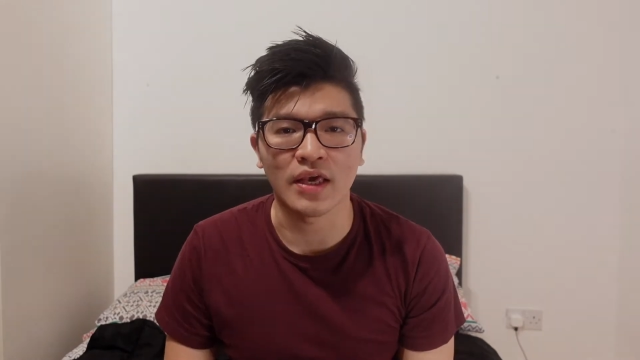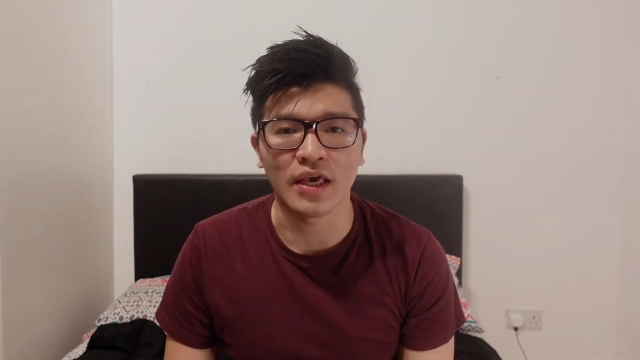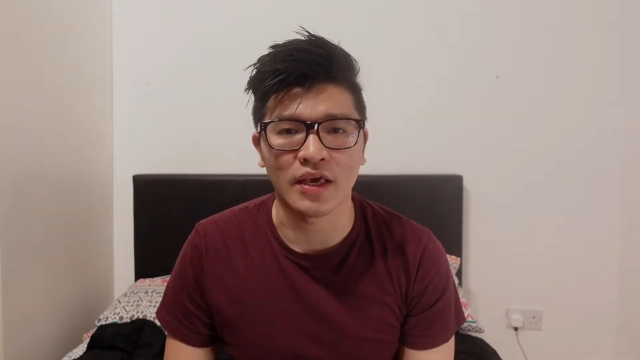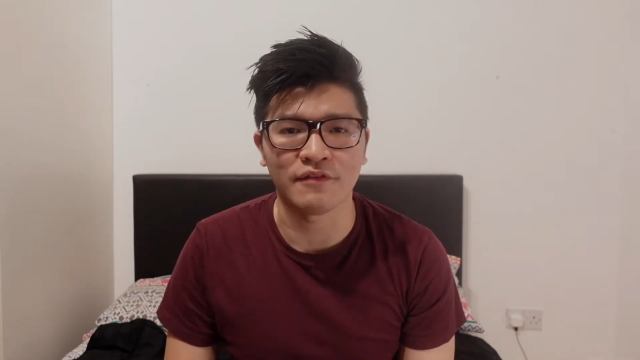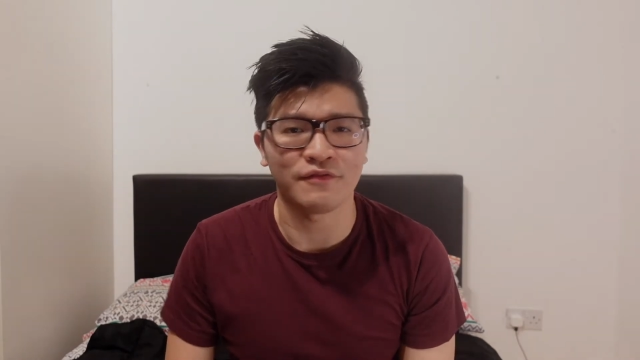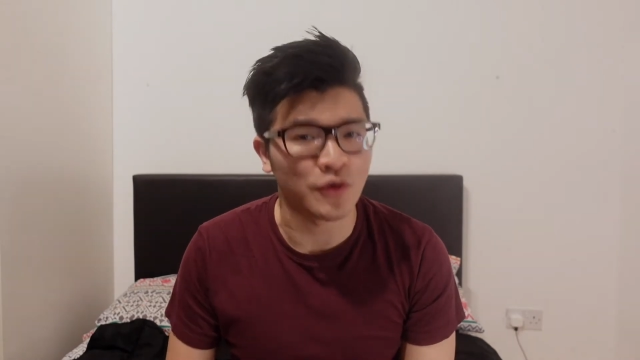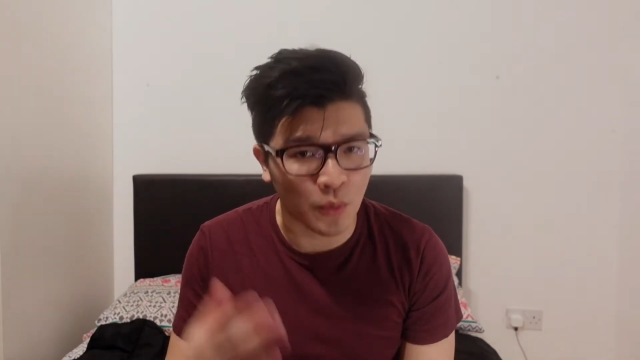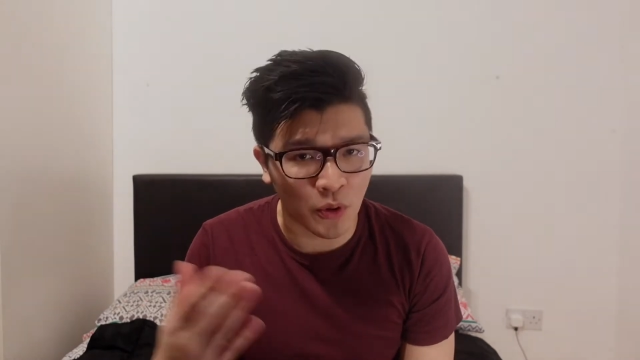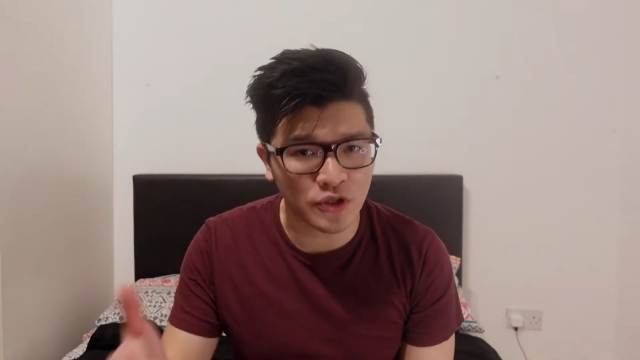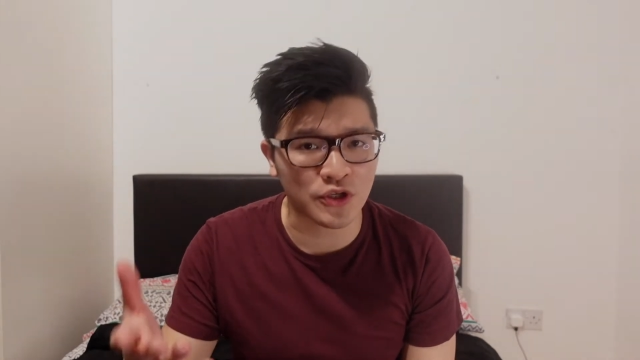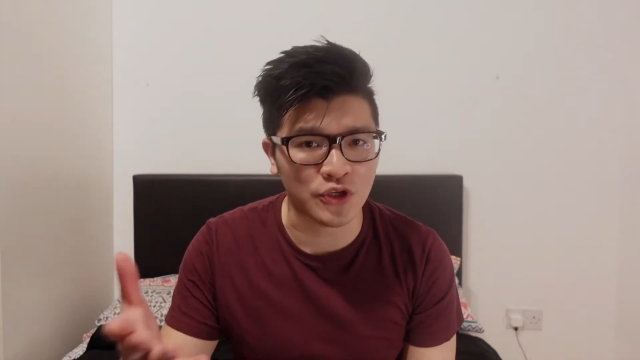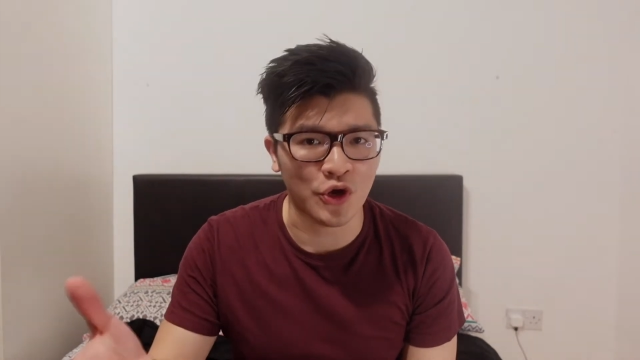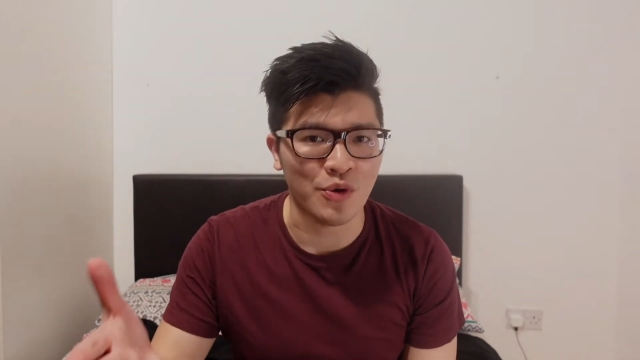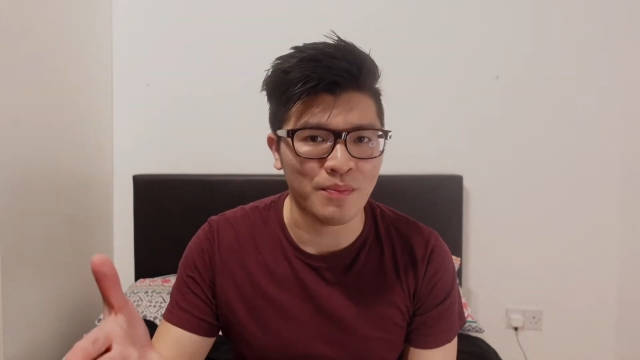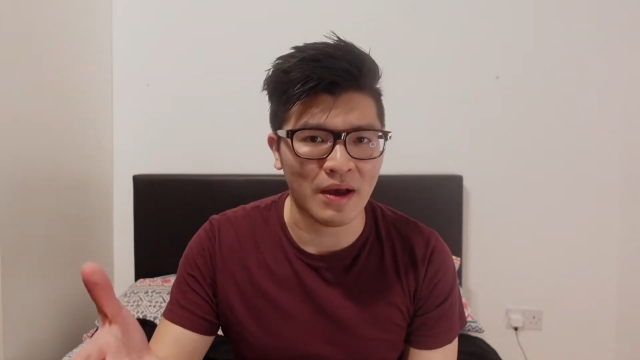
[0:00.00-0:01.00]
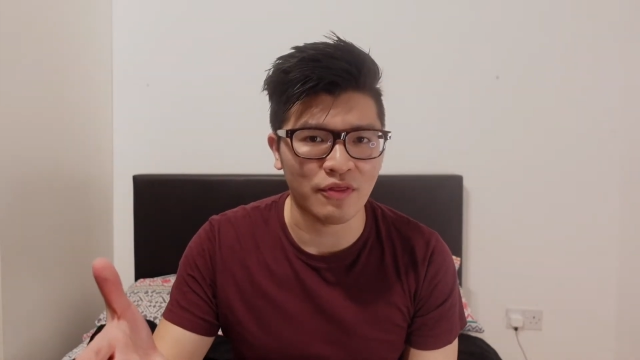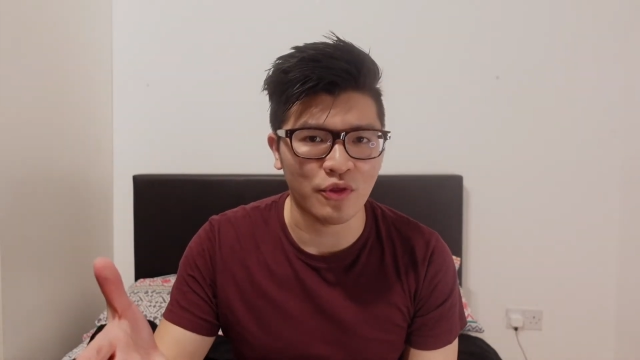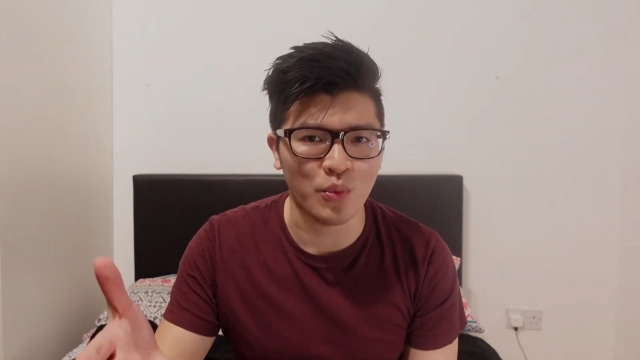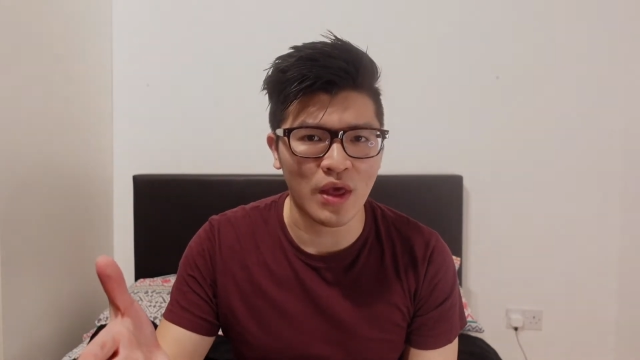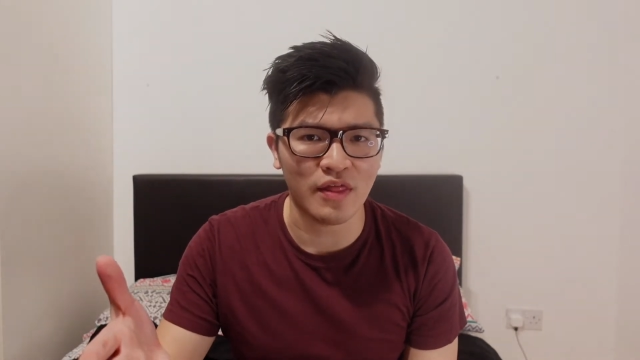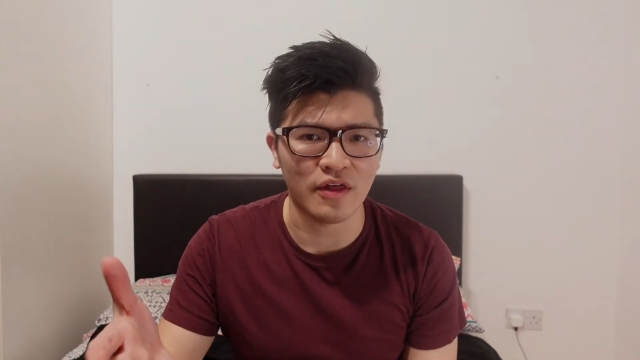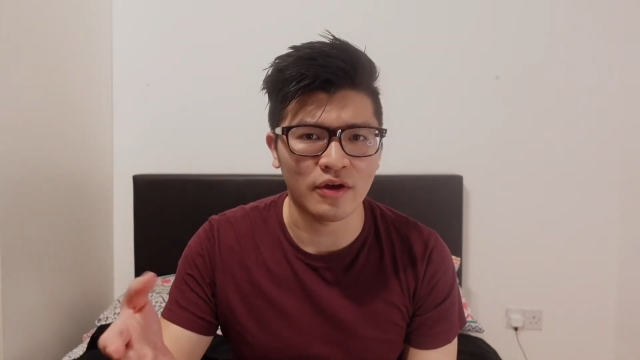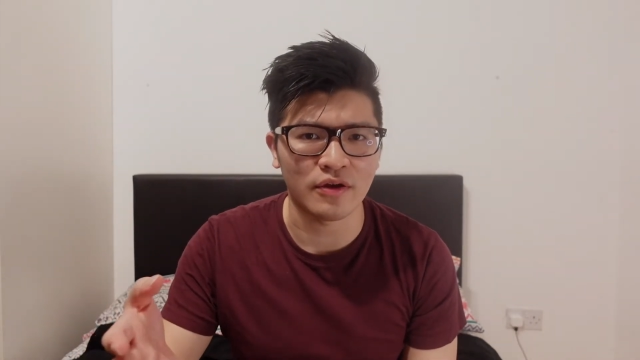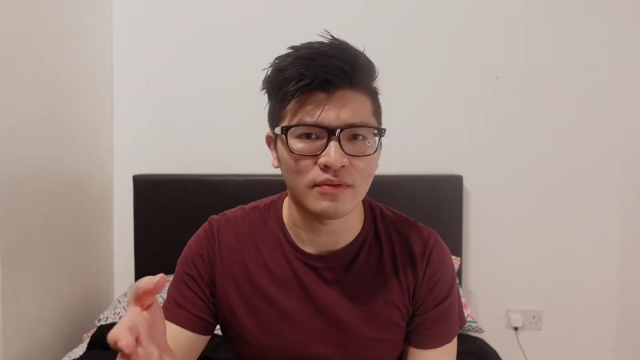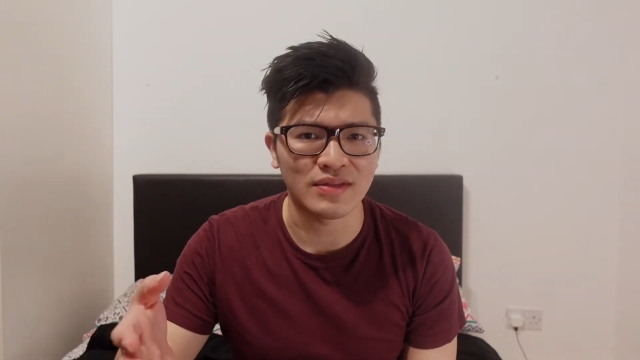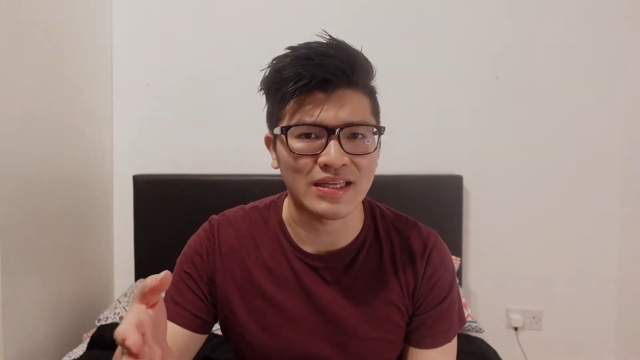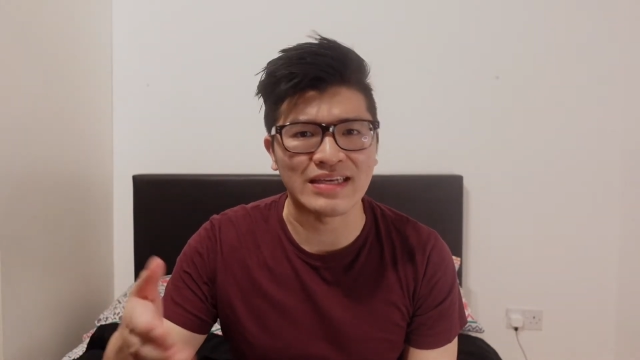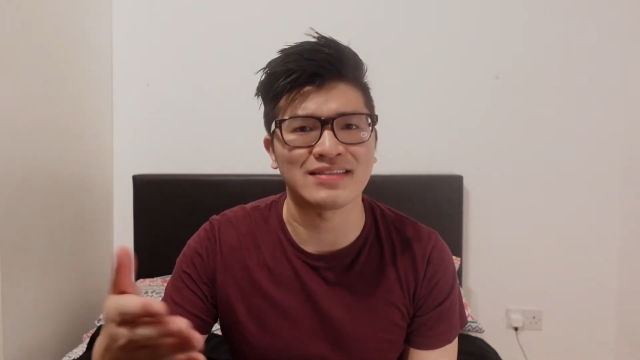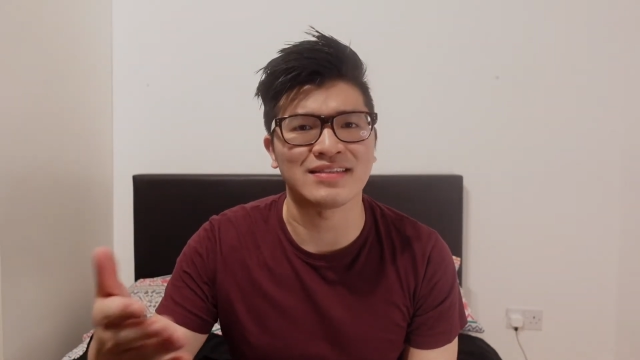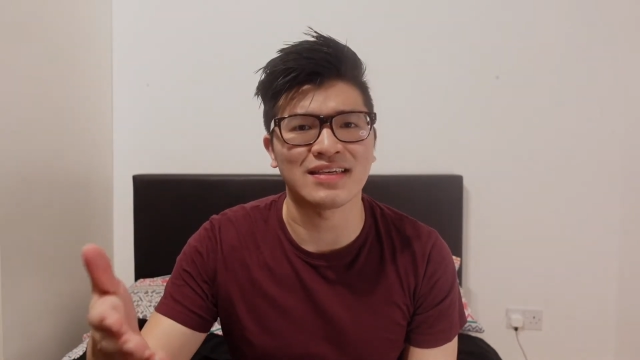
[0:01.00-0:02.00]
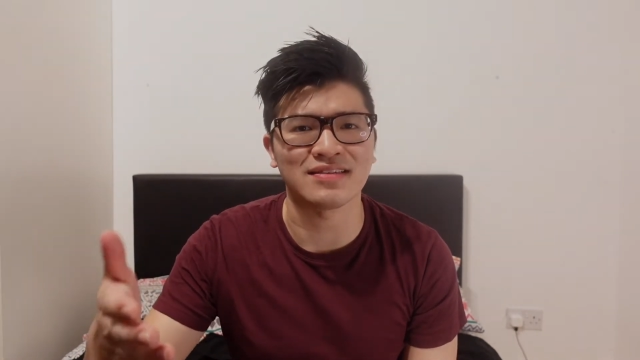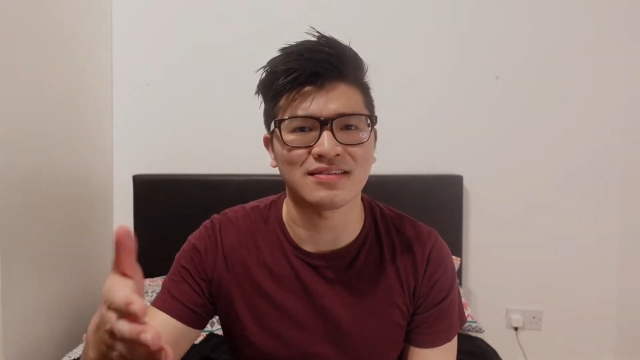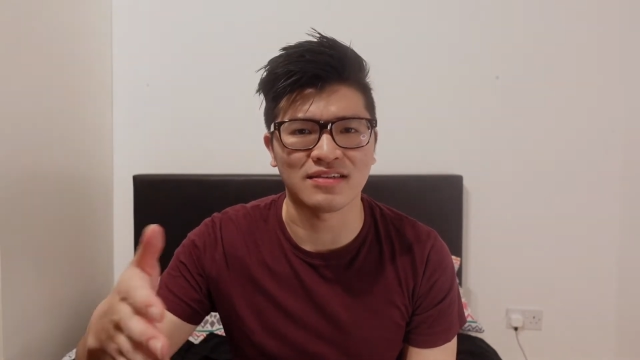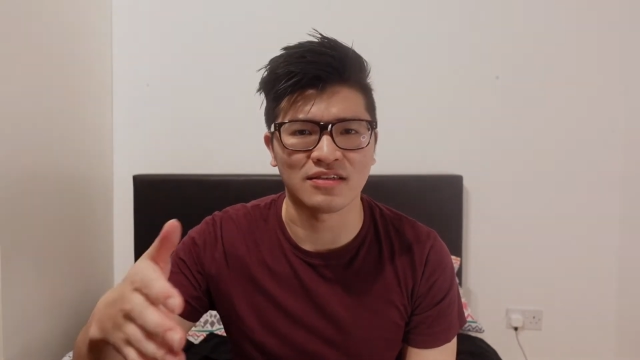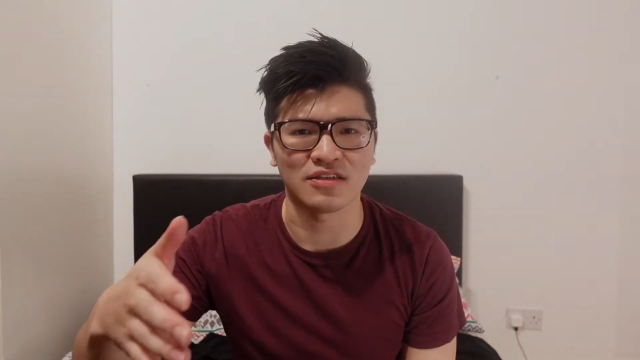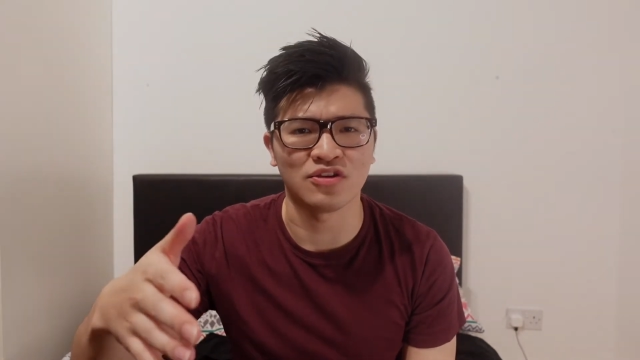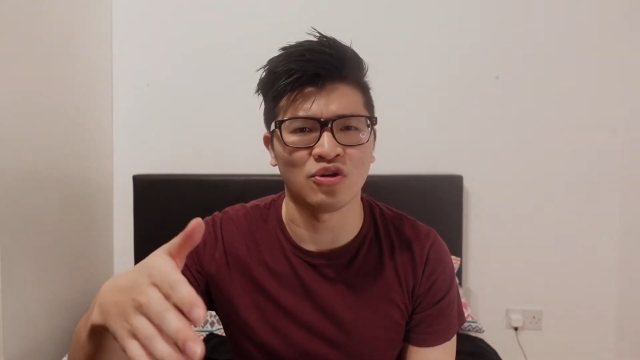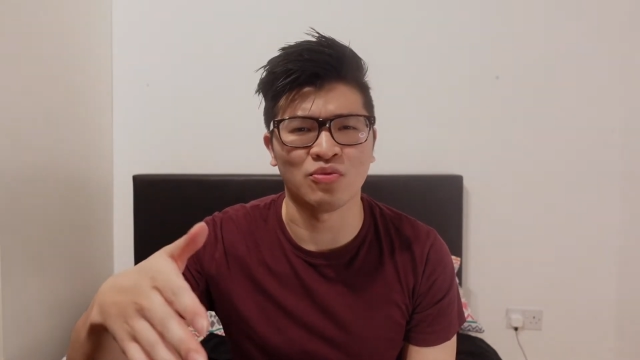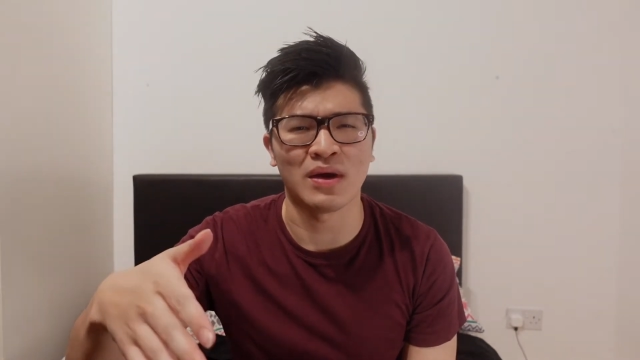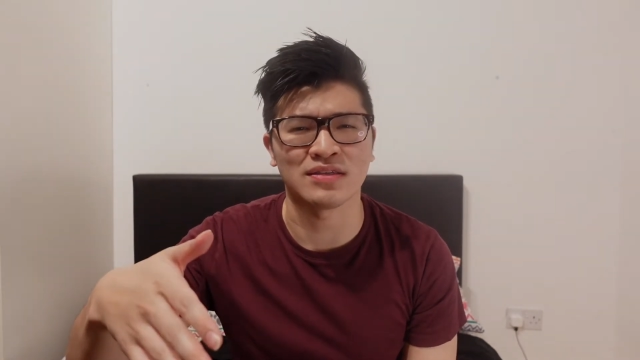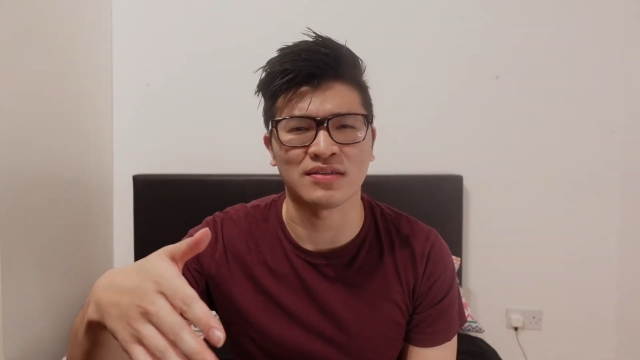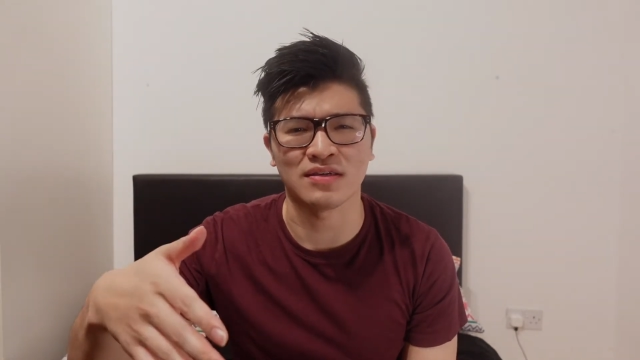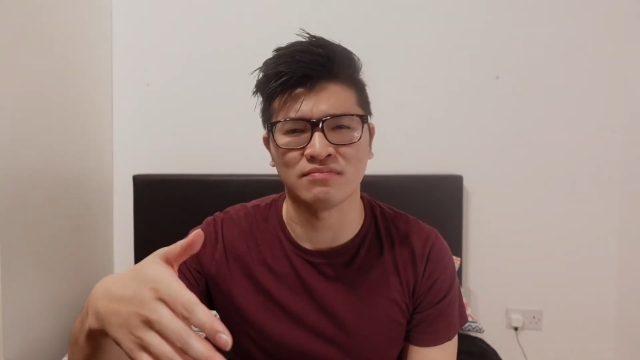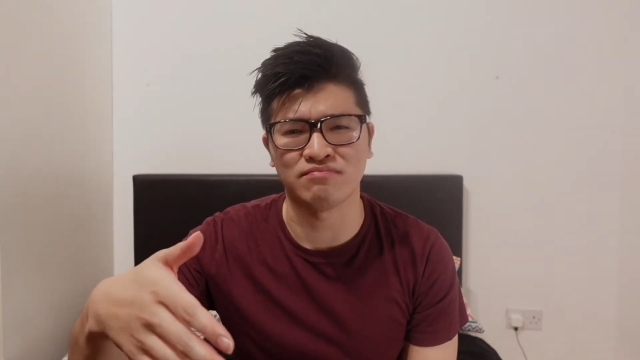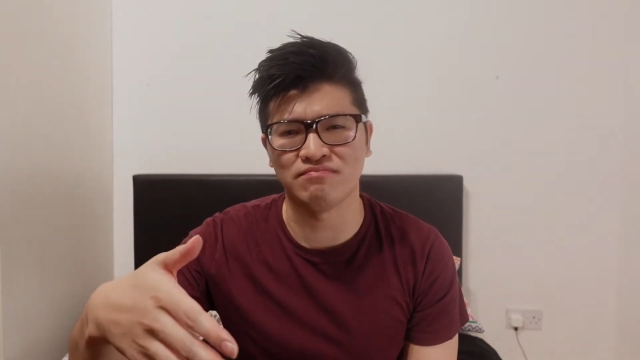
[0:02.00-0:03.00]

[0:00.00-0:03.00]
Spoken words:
If you want to know about the weather, the assistant, no matter